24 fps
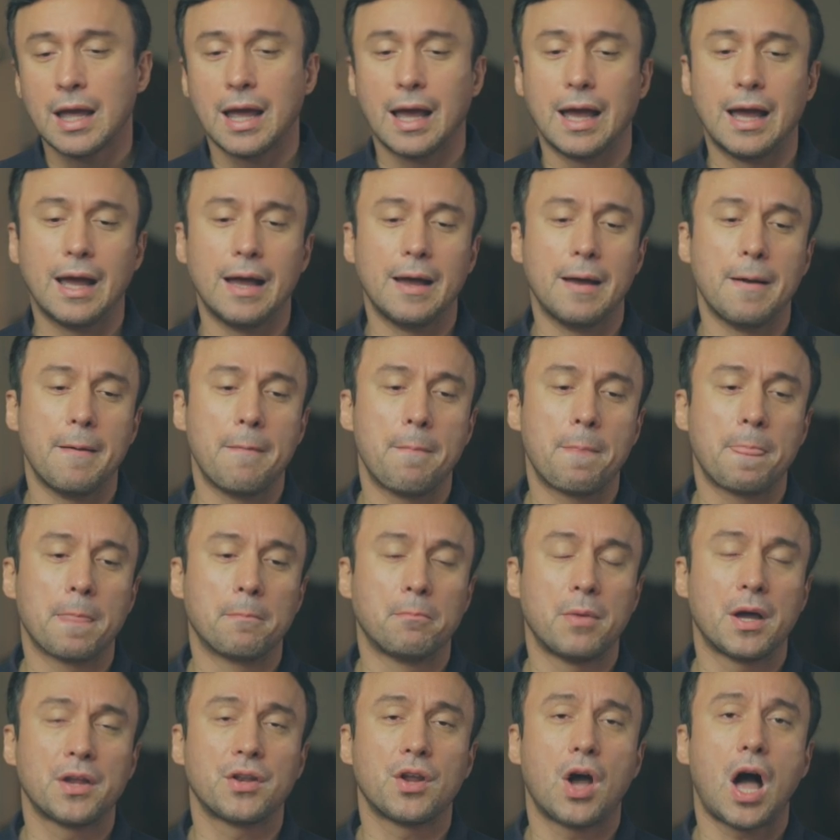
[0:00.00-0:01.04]

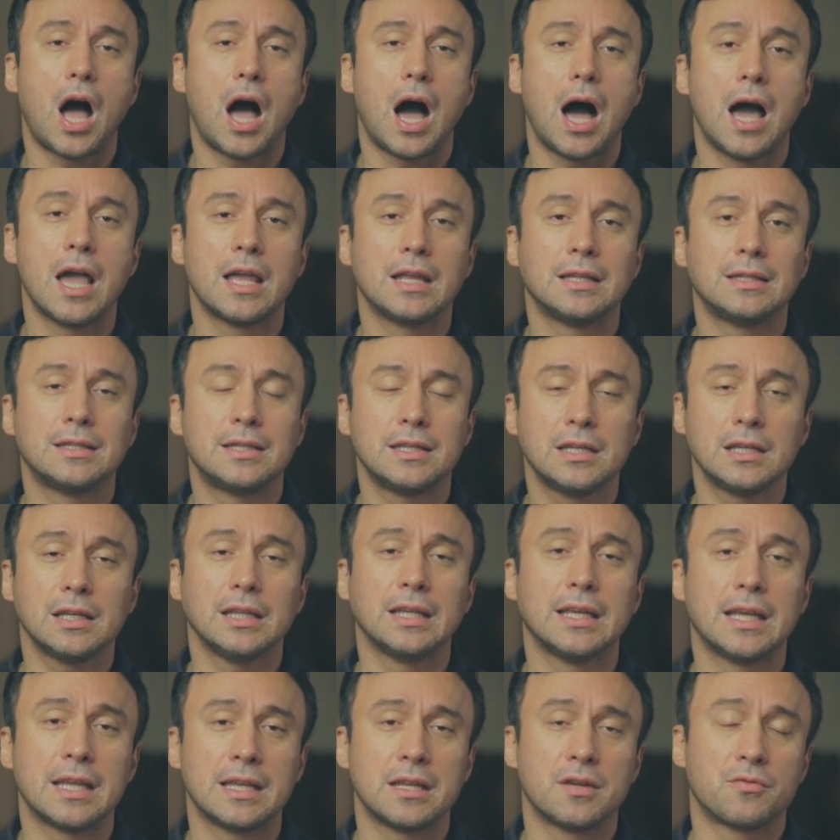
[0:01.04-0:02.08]
But
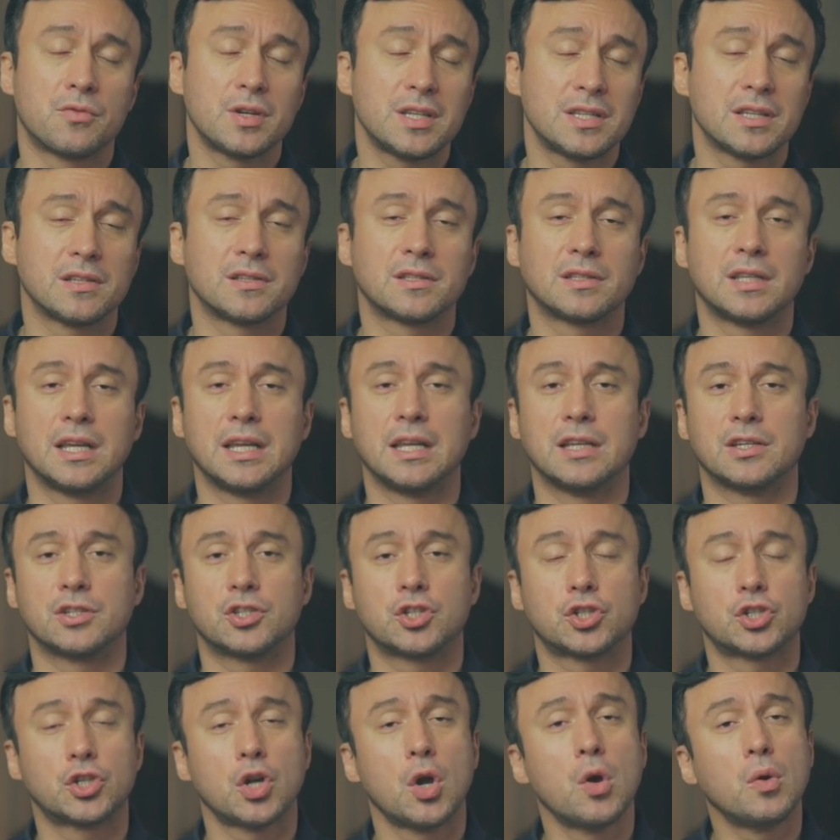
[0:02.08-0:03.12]
ideally, and a recent study has
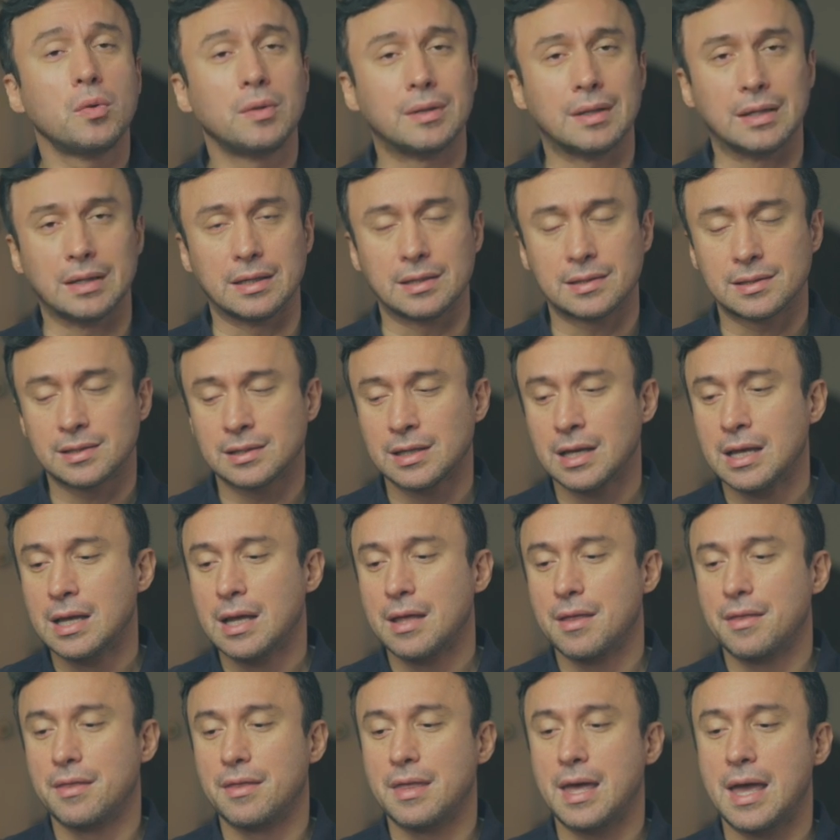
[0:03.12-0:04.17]
shown this,
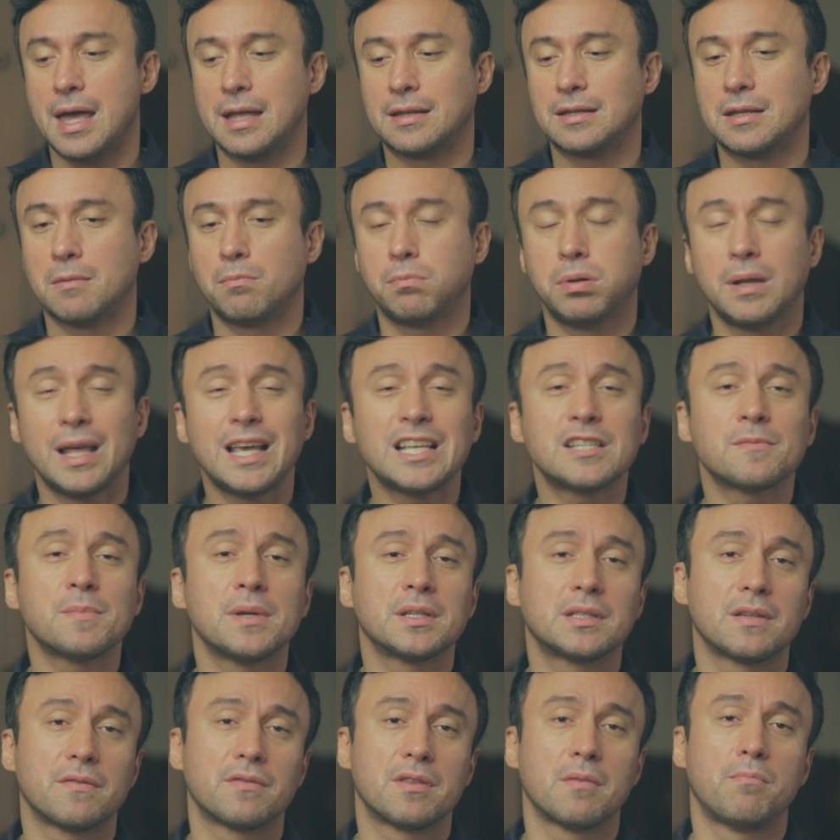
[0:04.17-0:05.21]
that the
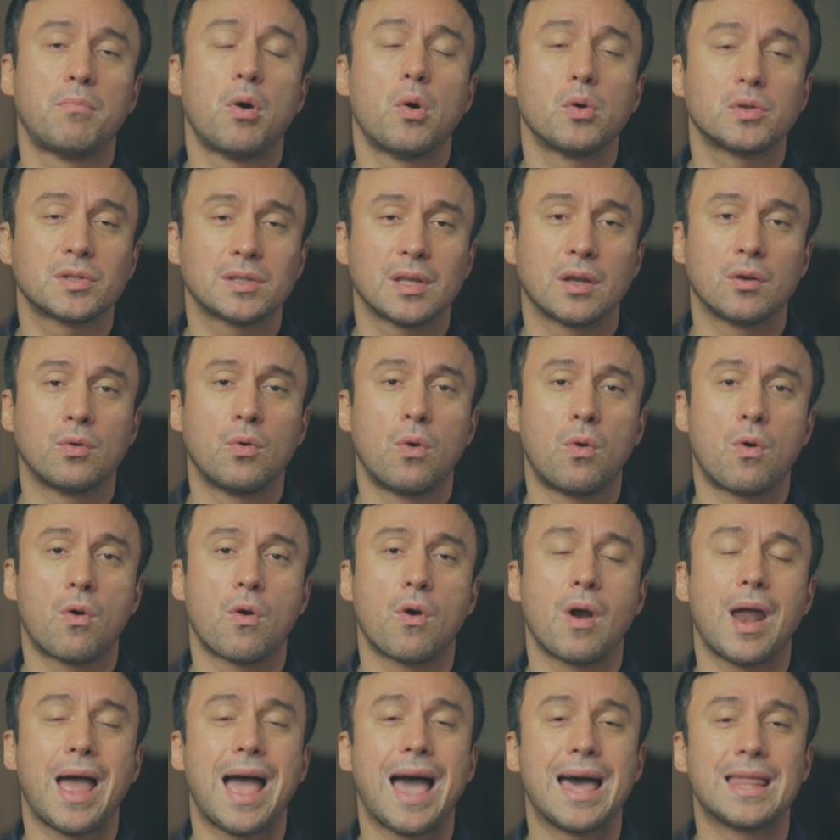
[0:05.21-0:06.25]
placement of the post and
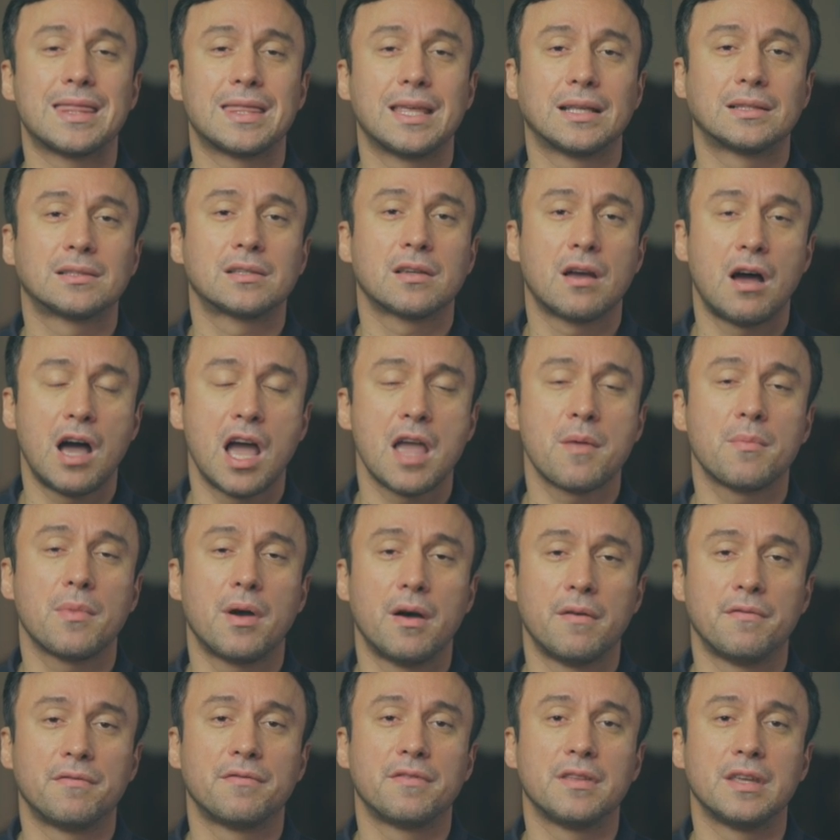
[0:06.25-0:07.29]
core at the time
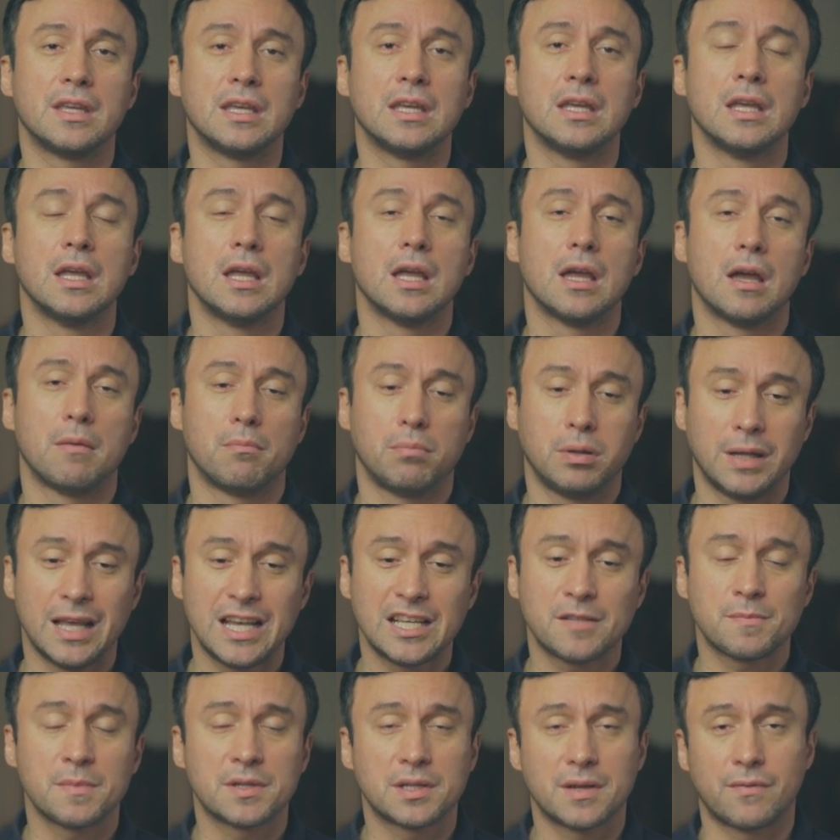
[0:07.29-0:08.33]
of the
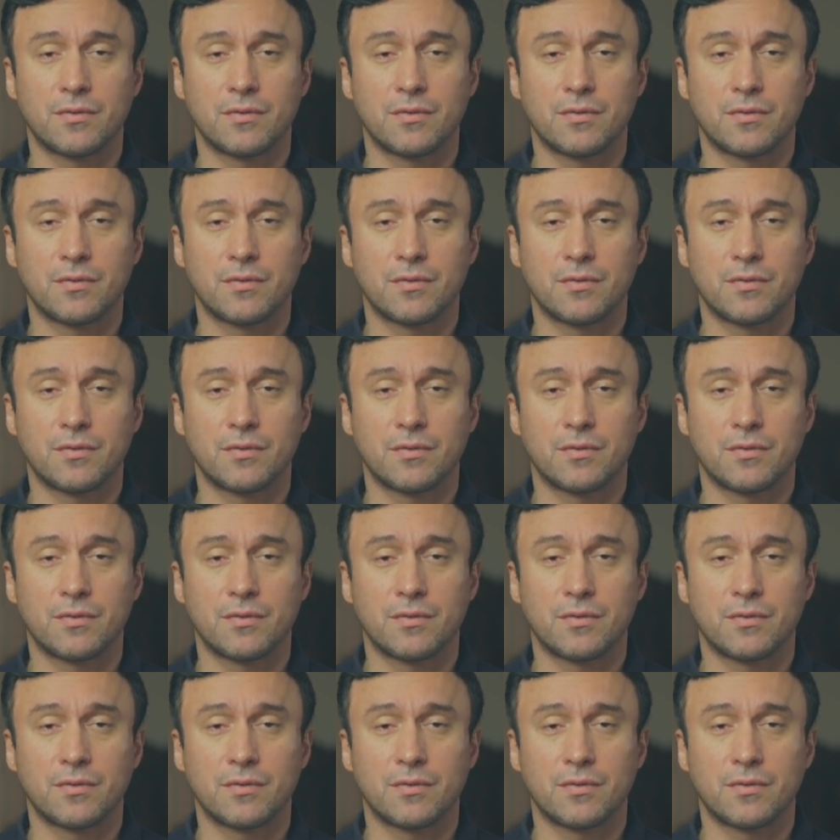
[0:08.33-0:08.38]
placement